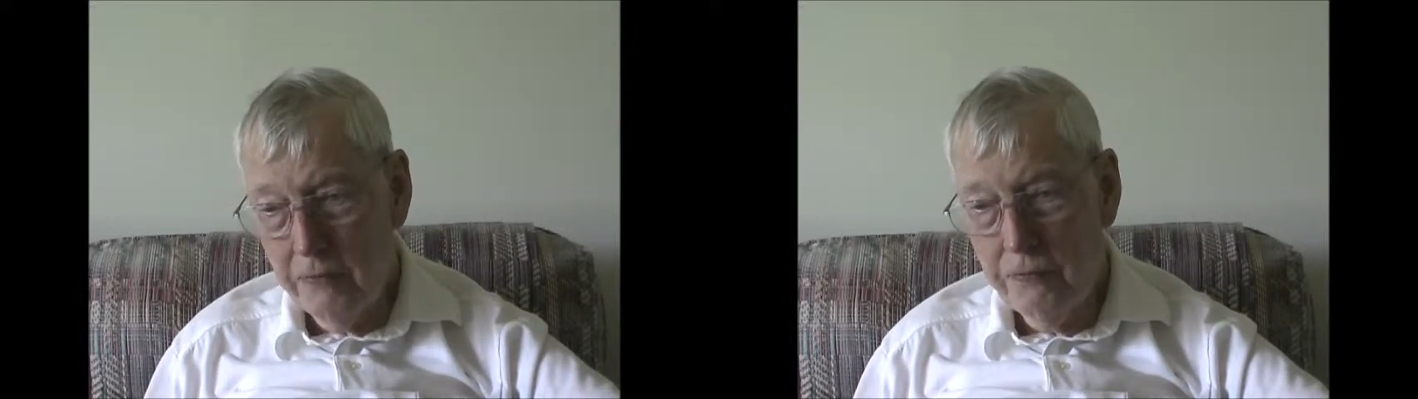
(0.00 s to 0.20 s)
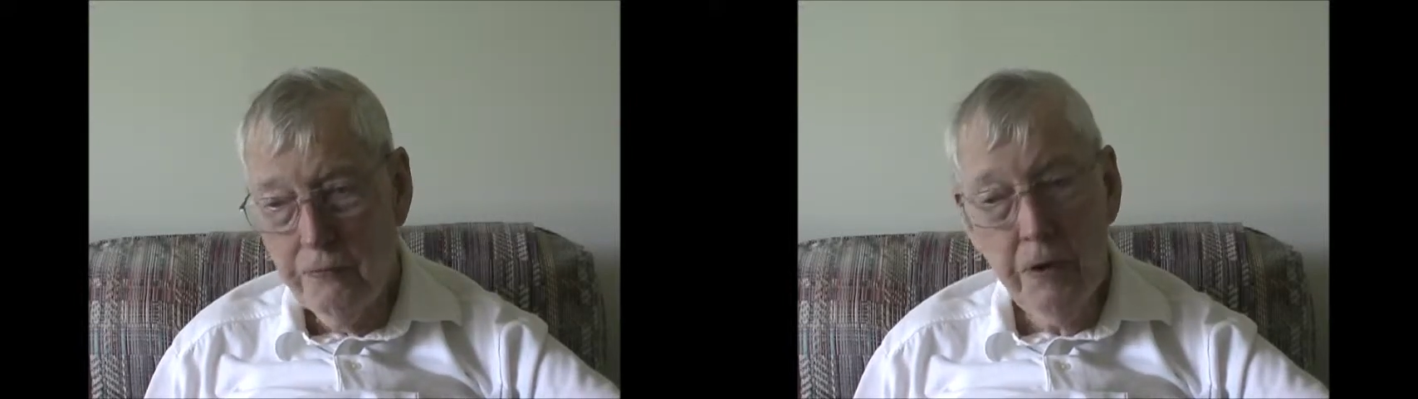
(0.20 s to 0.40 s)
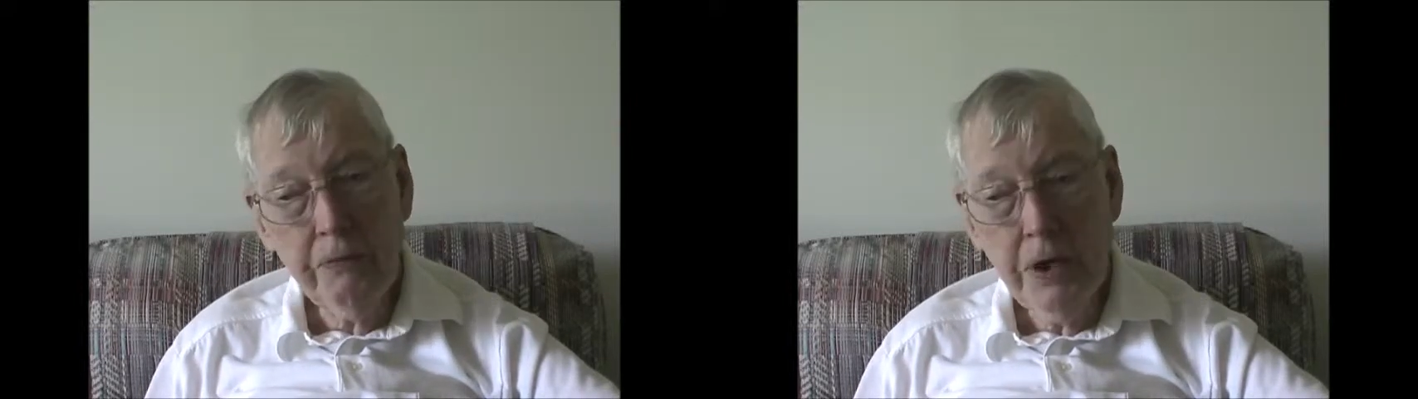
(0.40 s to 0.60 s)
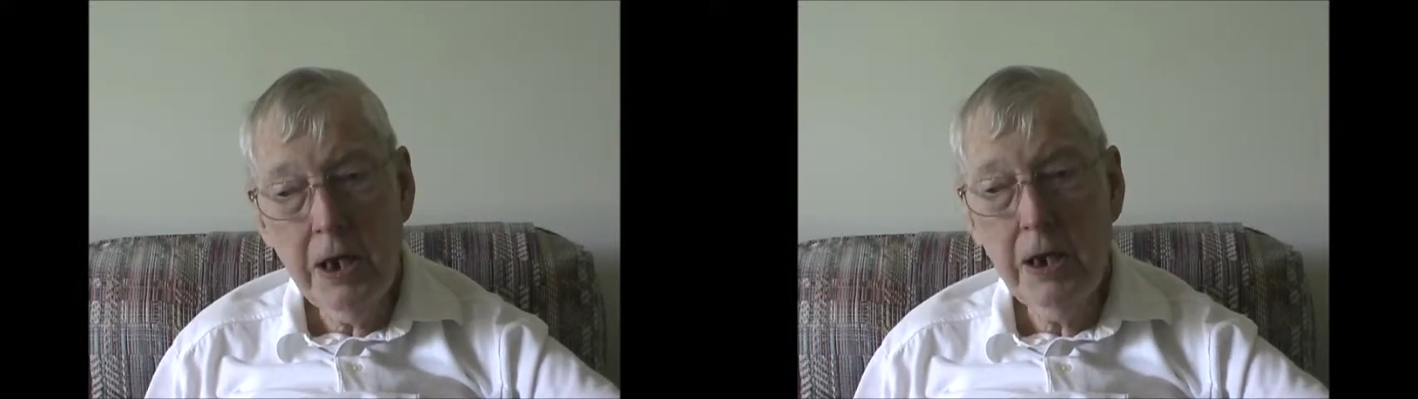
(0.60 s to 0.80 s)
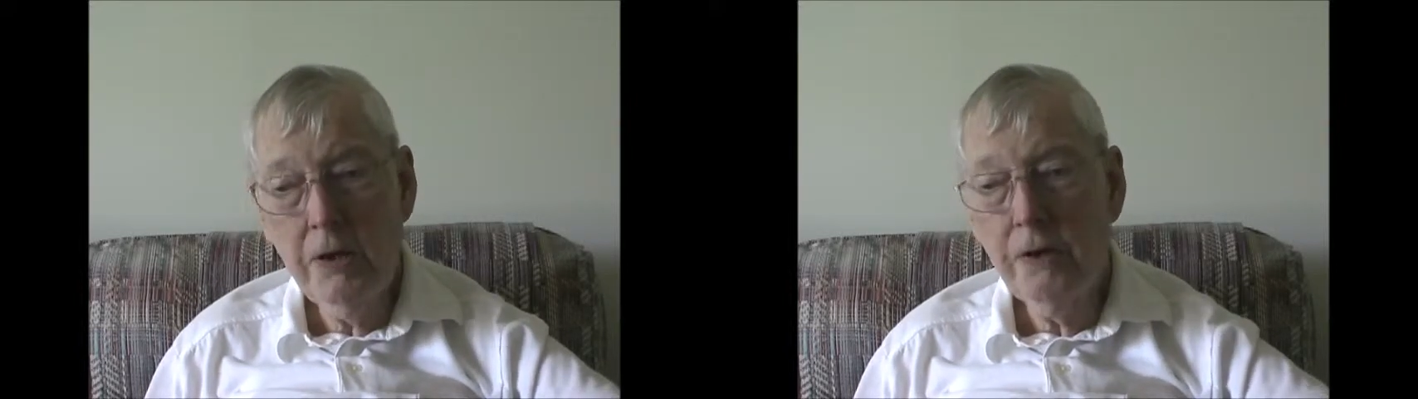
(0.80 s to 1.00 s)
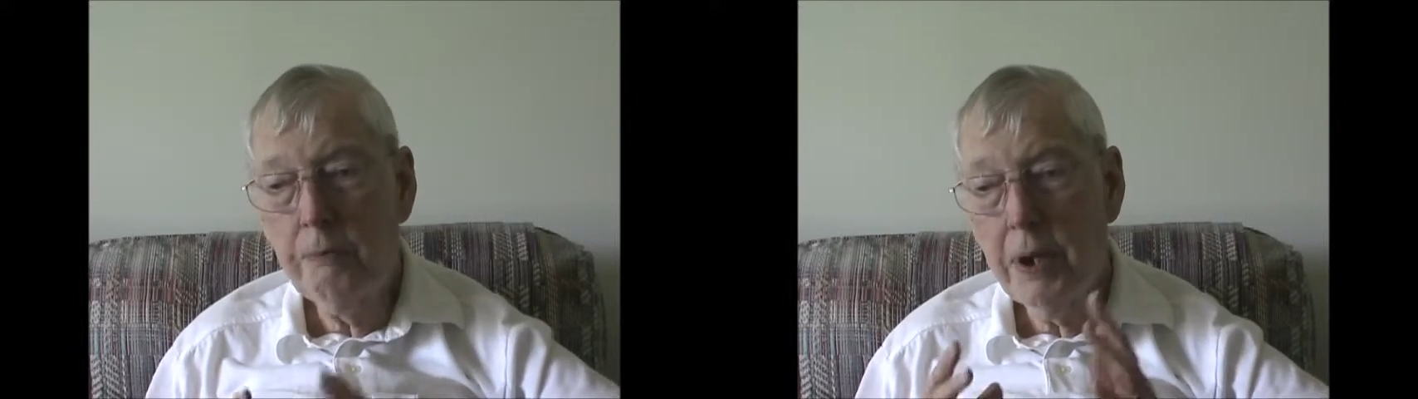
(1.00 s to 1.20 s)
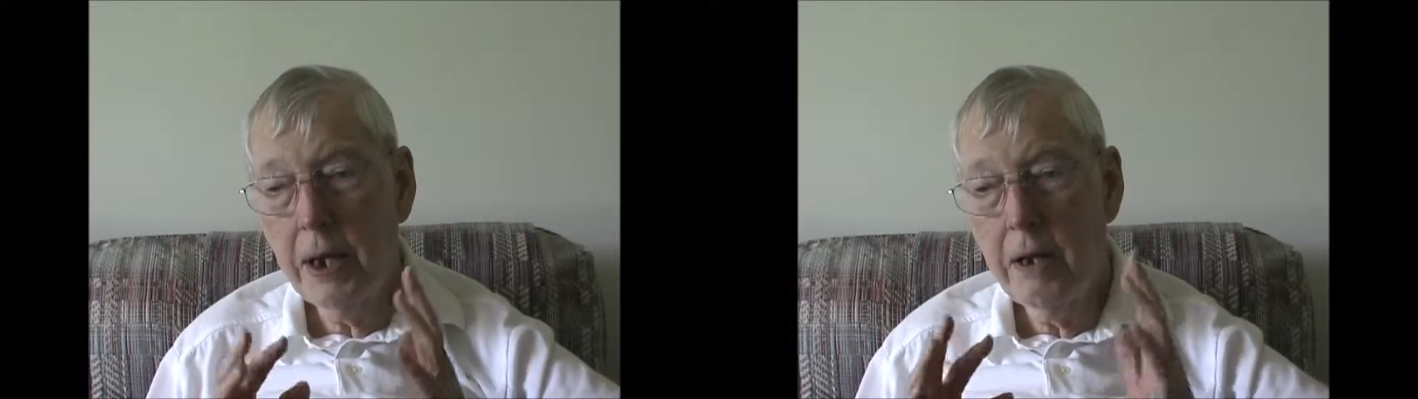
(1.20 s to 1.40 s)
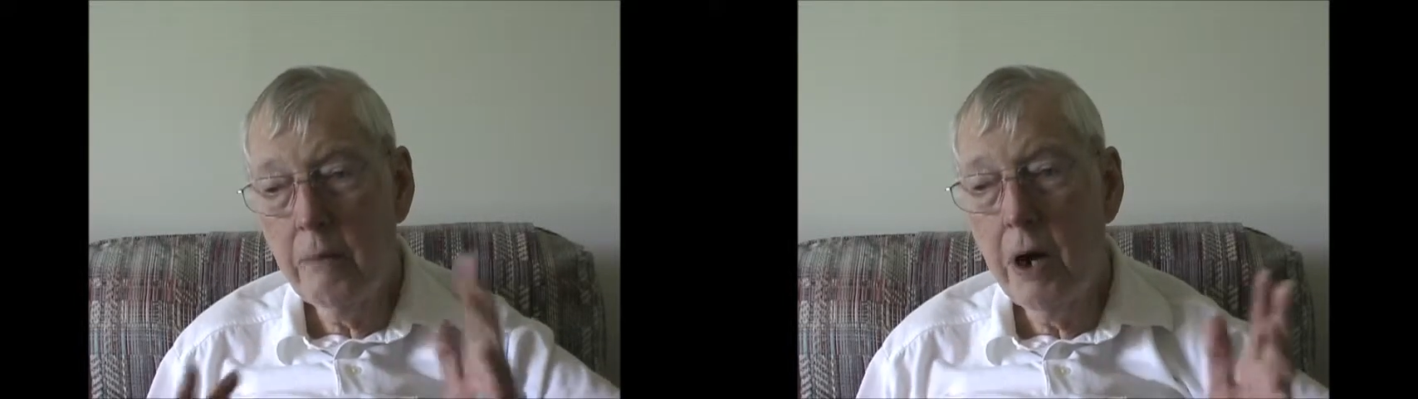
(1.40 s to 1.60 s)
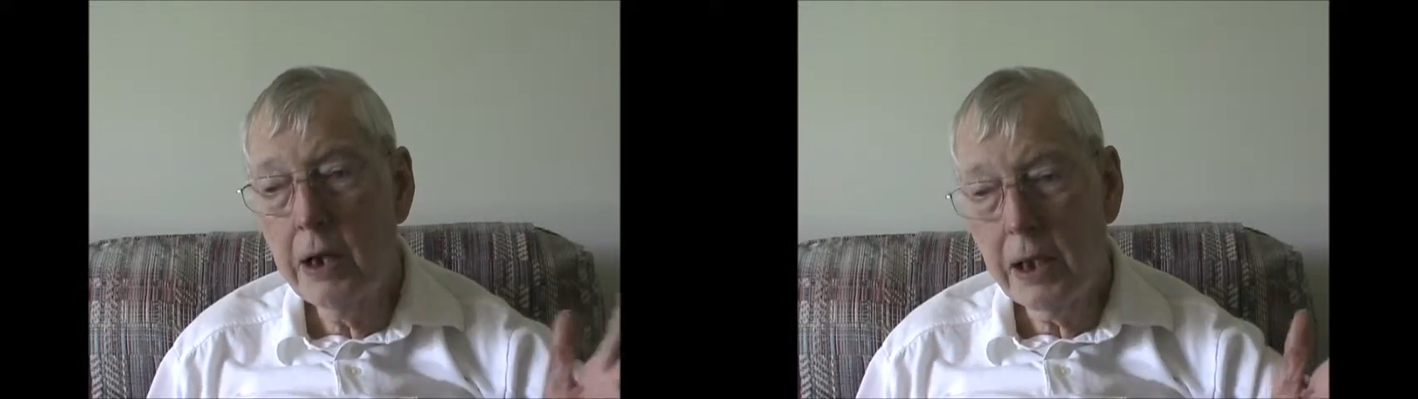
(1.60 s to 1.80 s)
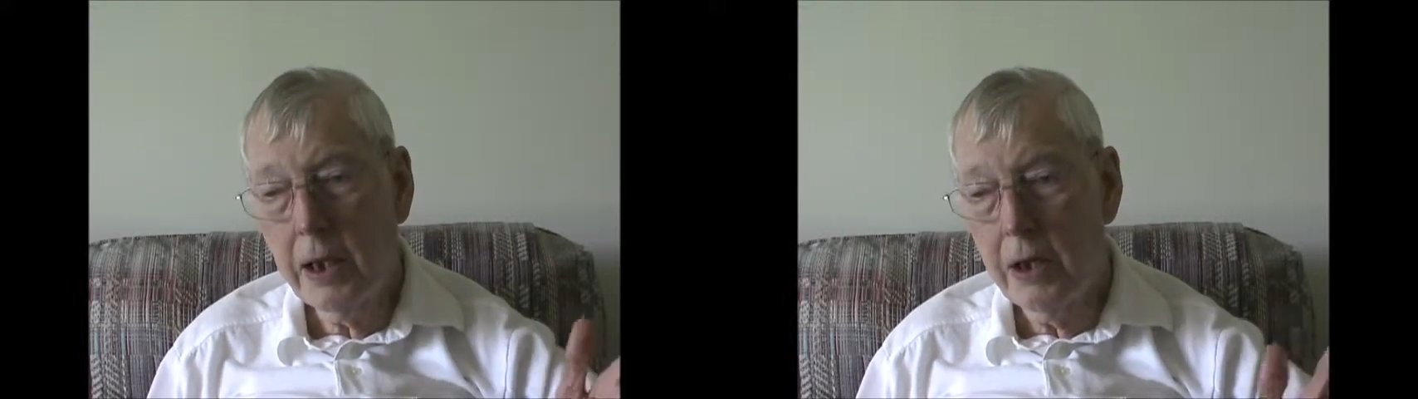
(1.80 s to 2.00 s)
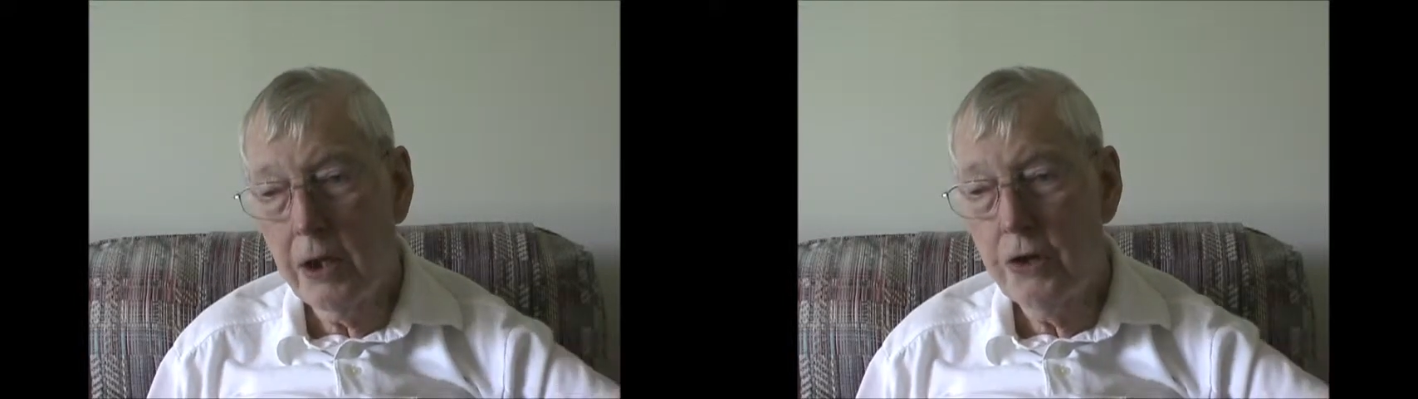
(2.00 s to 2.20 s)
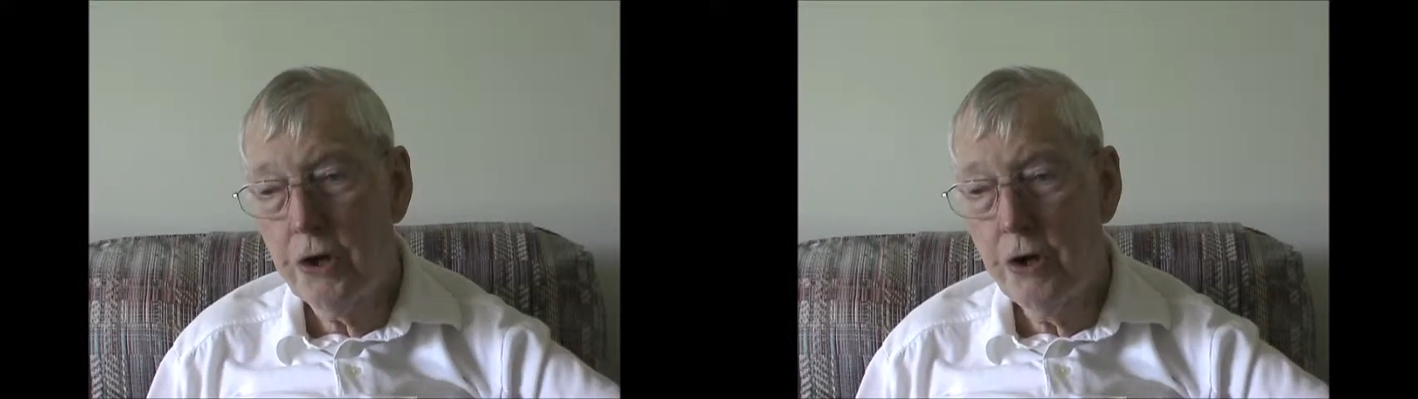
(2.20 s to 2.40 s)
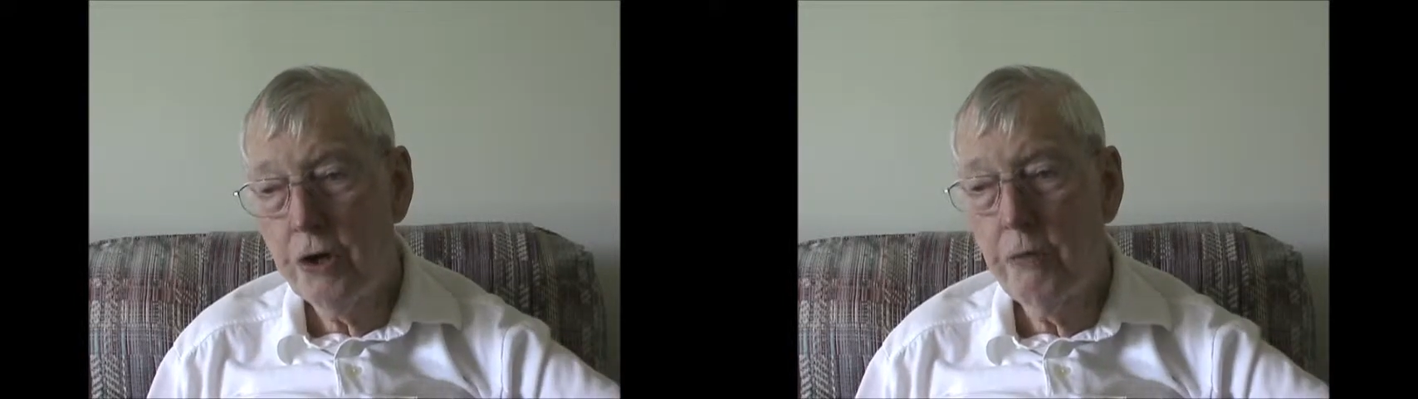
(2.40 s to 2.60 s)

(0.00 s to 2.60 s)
15 kids that played harmonica in the church,